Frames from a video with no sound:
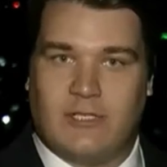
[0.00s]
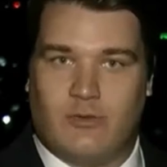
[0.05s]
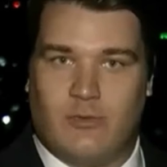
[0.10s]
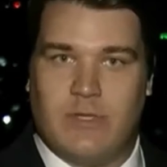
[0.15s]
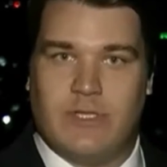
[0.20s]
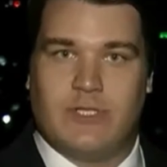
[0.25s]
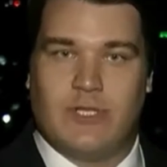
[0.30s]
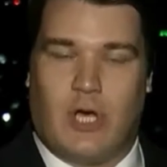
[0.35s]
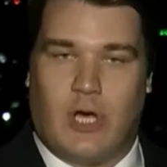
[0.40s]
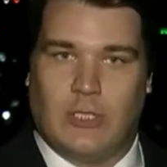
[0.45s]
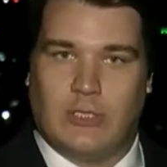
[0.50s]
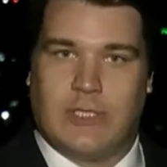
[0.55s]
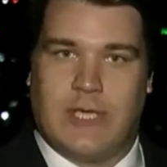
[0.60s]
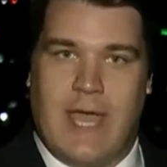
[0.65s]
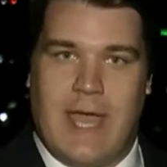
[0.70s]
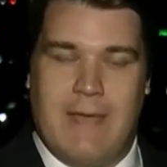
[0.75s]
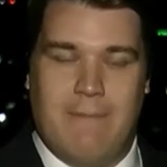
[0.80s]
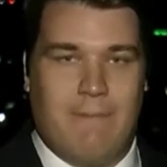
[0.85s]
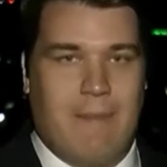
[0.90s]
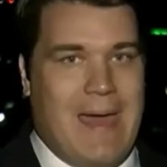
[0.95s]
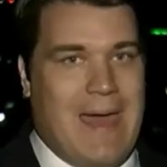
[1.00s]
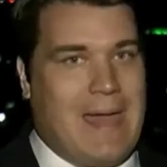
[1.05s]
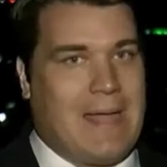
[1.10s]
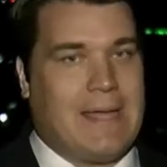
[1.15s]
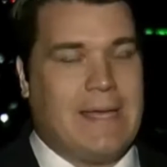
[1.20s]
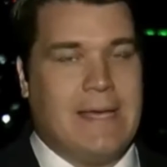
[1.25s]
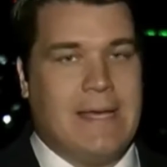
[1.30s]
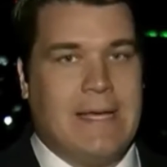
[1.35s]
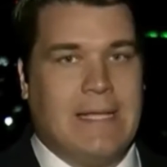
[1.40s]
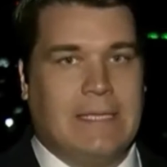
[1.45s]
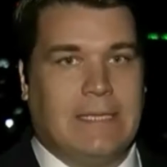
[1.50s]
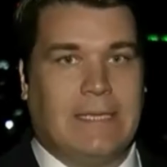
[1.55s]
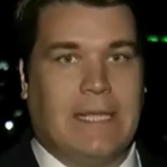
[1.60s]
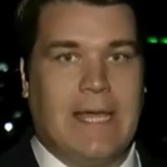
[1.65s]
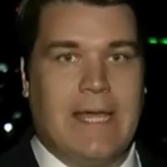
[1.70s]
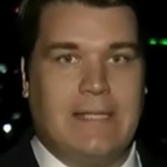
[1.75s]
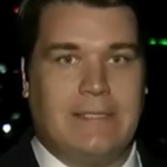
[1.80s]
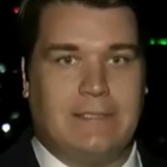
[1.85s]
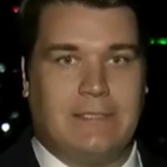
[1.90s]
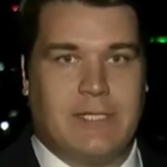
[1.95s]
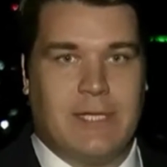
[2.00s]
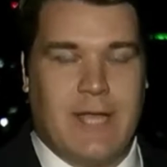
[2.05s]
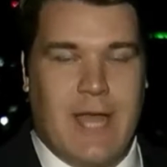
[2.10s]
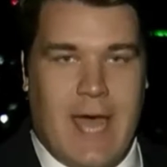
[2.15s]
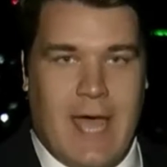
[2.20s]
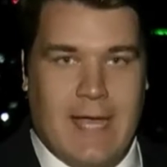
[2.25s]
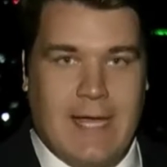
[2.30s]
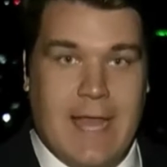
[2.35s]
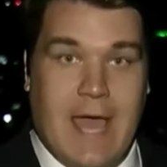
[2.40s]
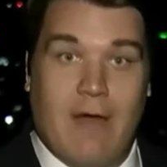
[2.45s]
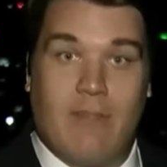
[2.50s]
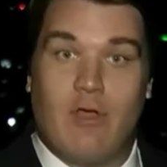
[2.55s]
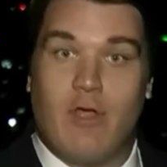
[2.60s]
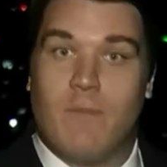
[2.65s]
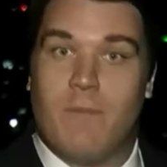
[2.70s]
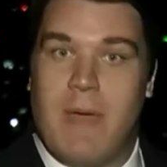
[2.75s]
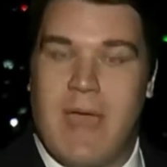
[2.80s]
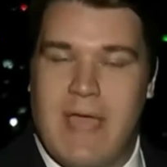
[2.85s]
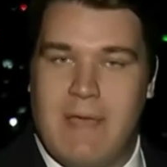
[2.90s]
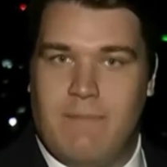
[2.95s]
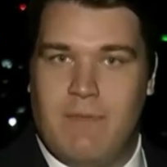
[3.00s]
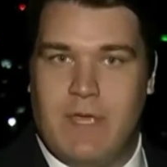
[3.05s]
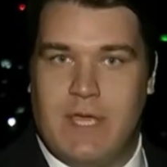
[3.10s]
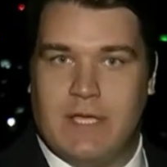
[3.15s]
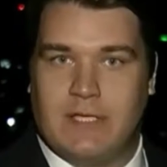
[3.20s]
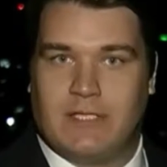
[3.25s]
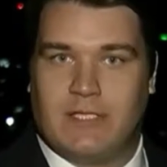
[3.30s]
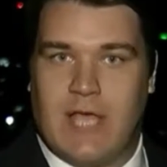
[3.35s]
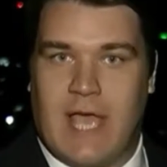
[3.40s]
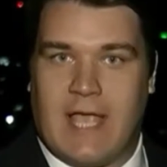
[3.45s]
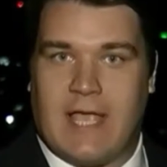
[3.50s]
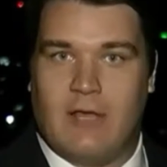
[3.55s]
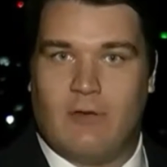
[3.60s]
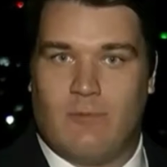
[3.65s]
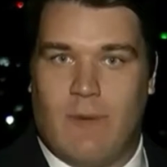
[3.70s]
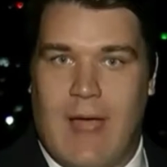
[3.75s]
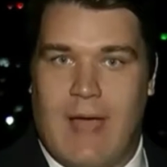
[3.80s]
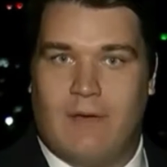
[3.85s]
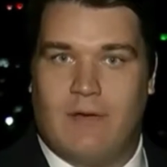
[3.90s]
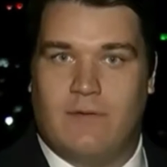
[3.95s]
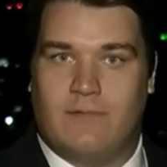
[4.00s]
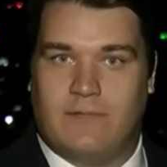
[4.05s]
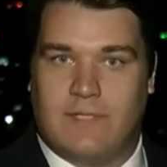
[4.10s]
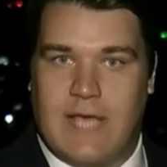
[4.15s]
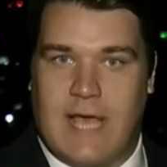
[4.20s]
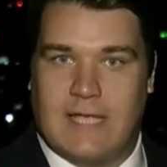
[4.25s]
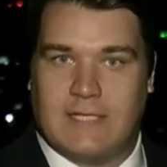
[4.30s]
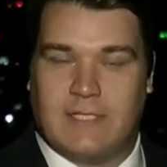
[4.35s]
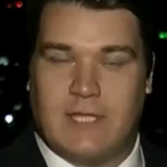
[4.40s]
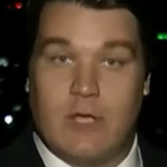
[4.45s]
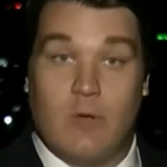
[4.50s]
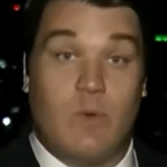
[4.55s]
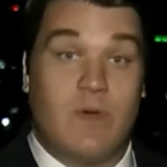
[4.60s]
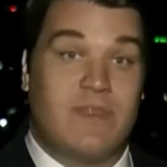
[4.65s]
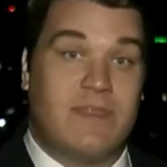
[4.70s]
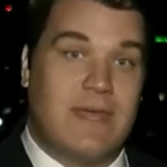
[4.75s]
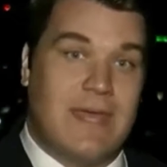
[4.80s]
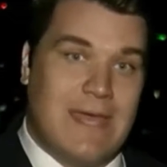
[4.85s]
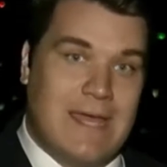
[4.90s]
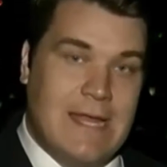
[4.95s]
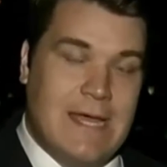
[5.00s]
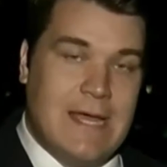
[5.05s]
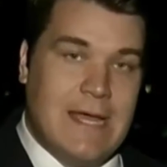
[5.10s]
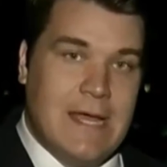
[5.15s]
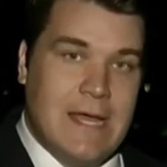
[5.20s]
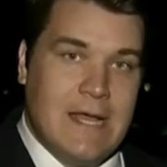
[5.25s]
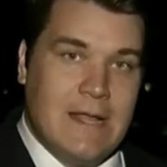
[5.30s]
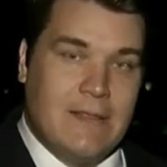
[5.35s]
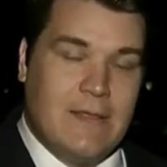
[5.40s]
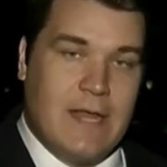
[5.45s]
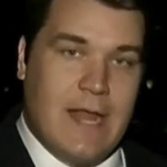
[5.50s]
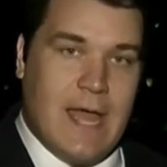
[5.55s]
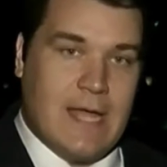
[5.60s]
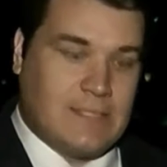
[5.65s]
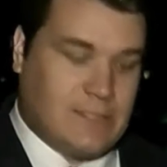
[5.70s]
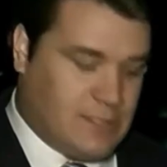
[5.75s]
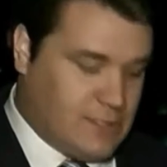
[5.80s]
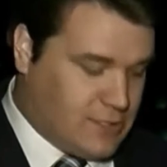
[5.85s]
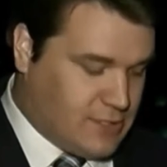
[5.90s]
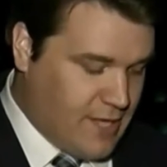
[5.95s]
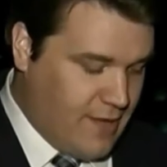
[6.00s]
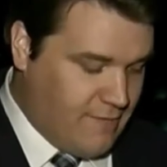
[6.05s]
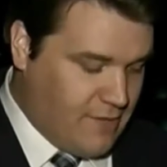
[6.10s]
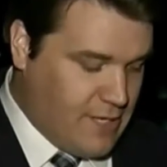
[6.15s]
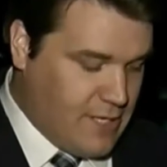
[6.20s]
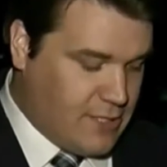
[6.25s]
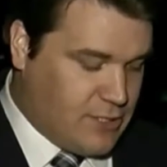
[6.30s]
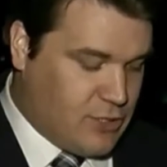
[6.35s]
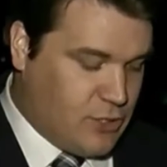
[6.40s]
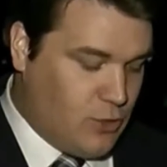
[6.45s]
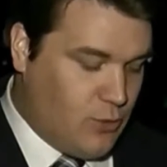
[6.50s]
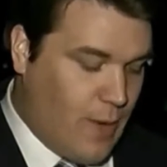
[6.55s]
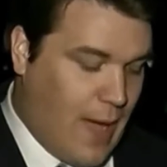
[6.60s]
result came back late tonight. Now there may be a second round of testing within the next 72